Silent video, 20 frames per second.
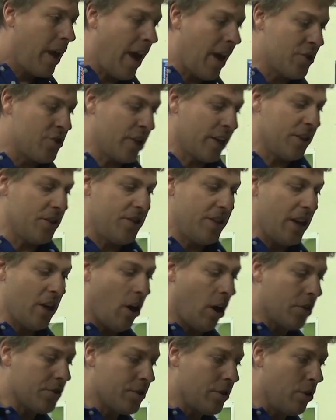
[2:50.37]
As you can see,
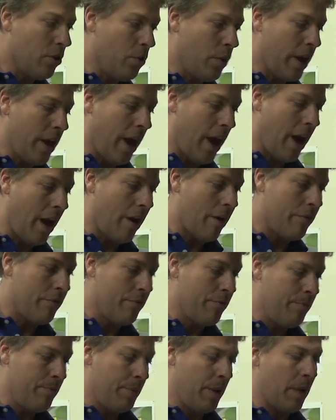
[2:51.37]
also we have
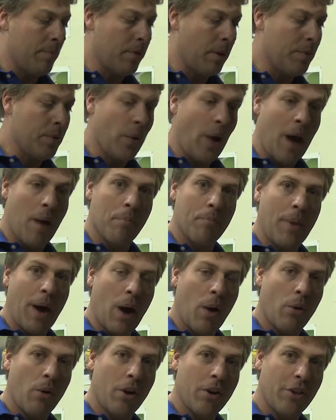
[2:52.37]
BMW M
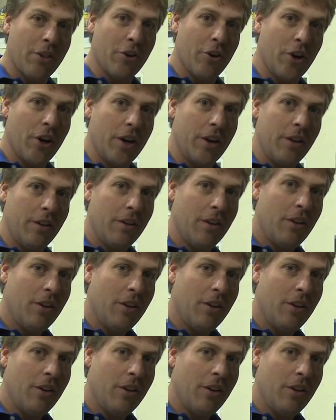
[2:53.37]
power under the hood,